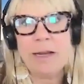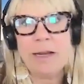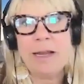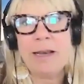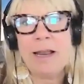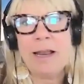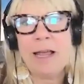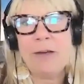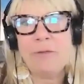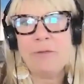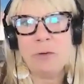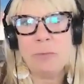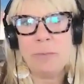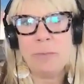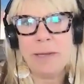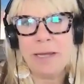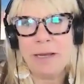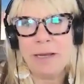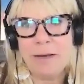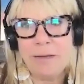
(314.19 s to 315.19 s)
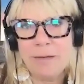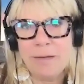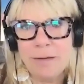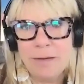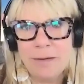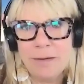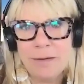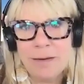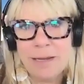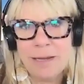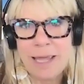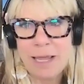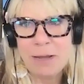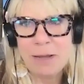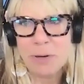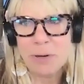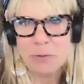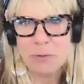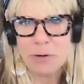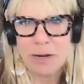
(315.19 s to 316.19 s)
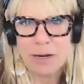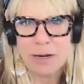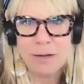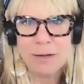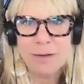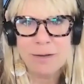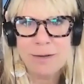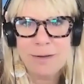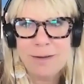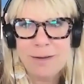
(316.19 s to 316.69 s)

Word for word: and have you meet Kaye Boehning.